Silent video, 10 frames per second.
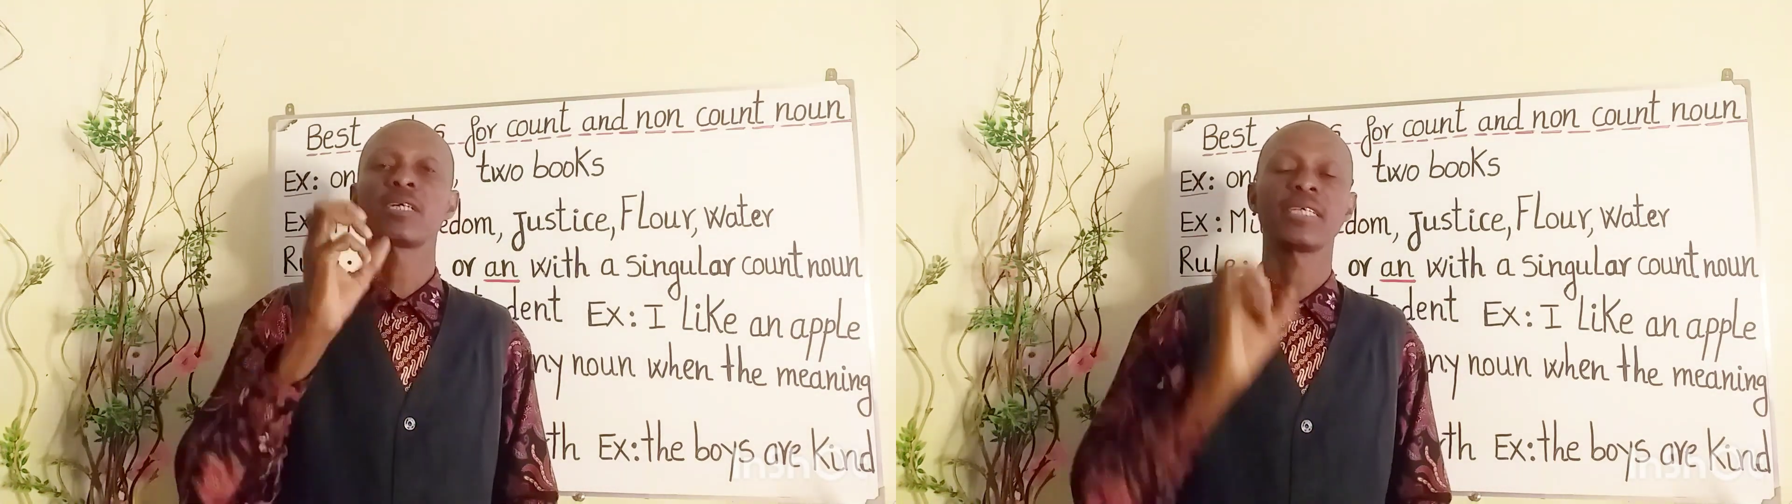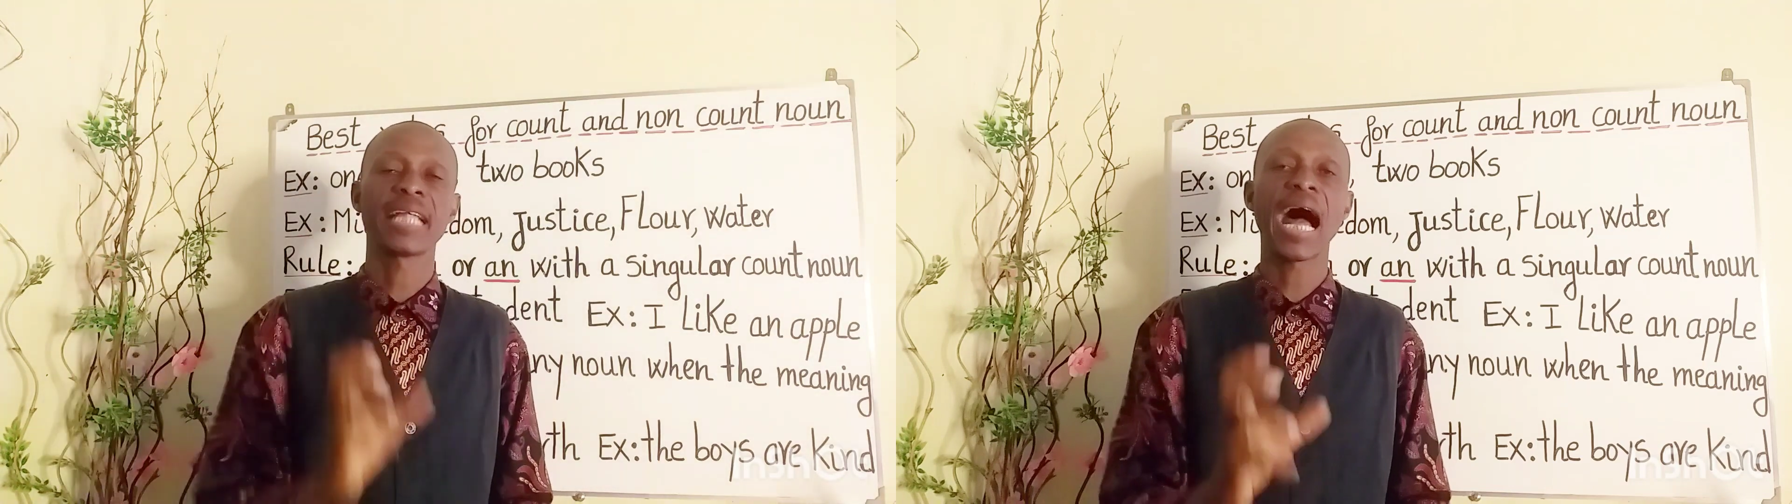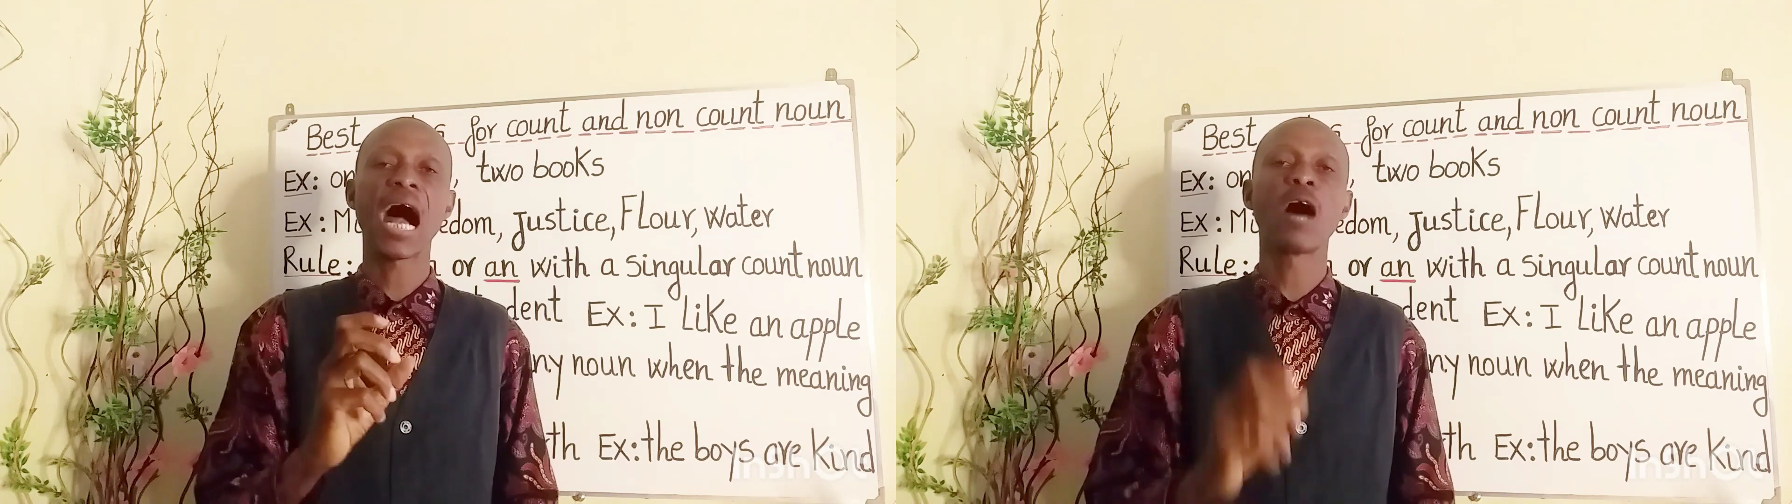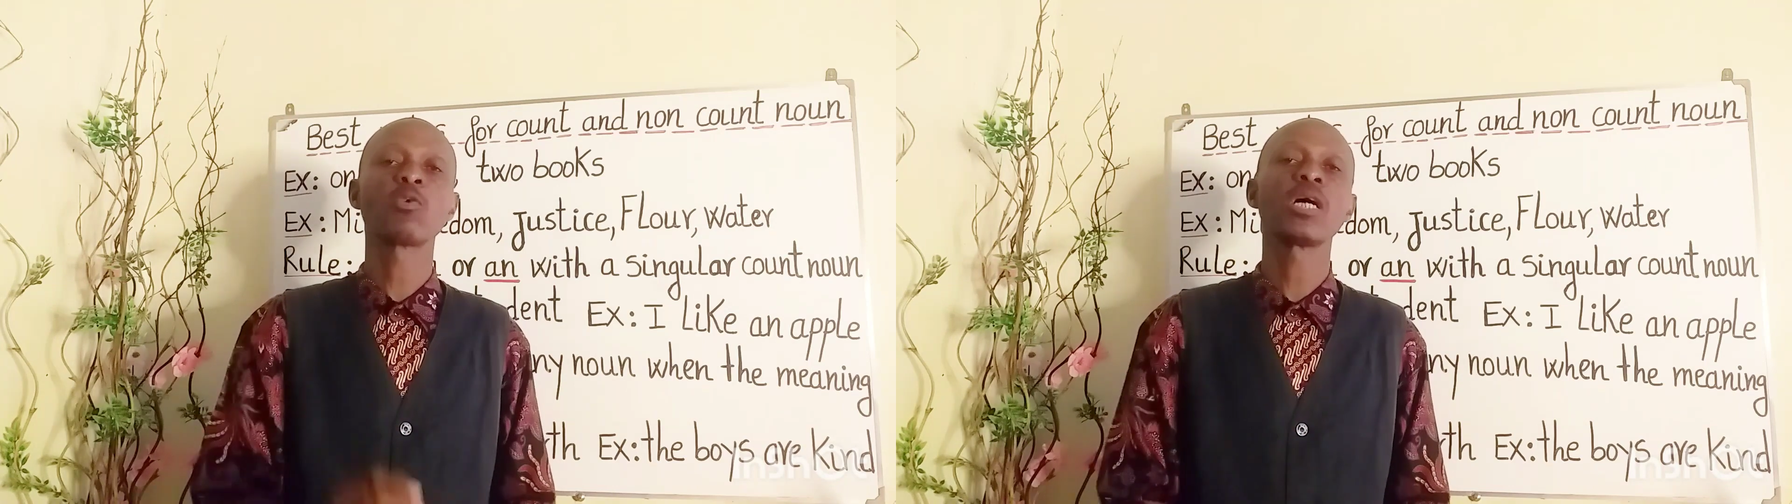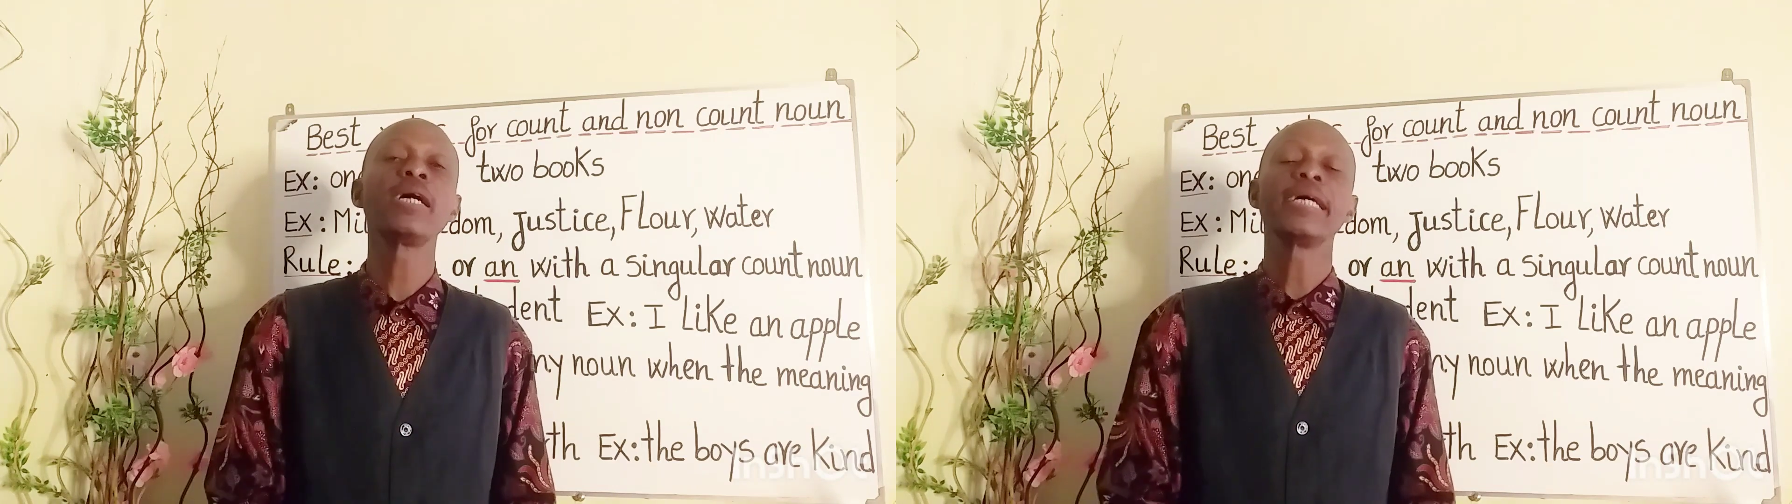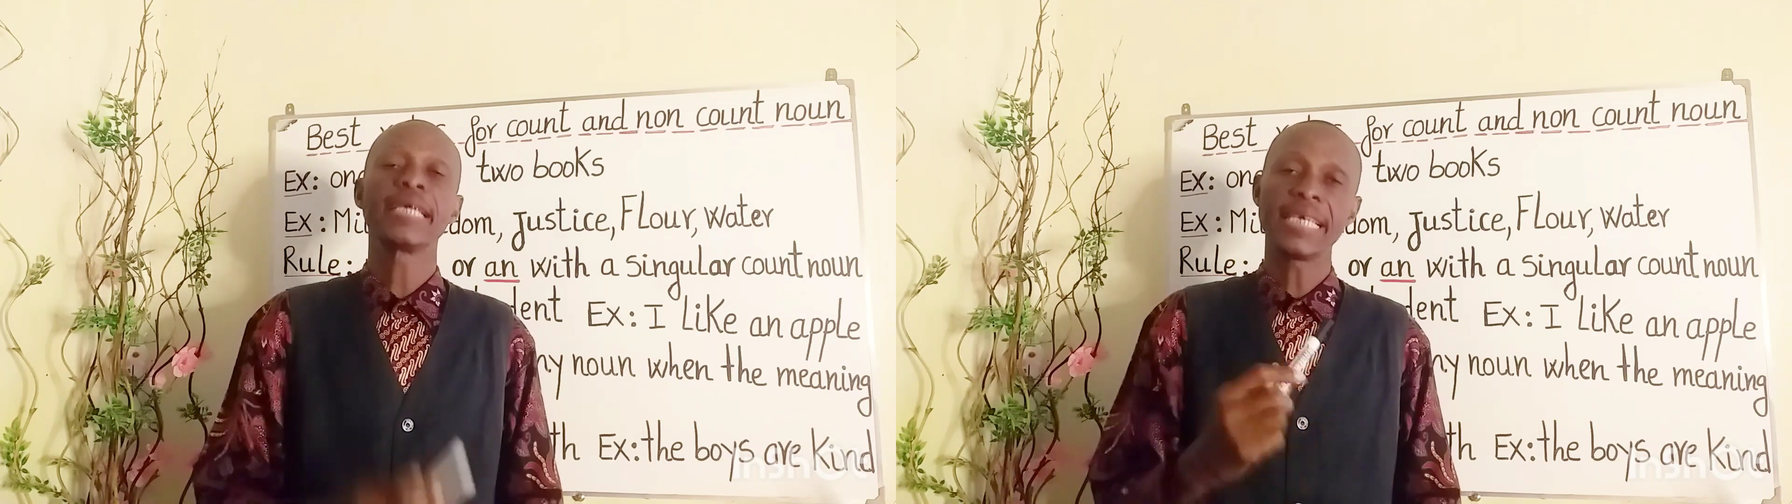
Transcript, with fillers: noun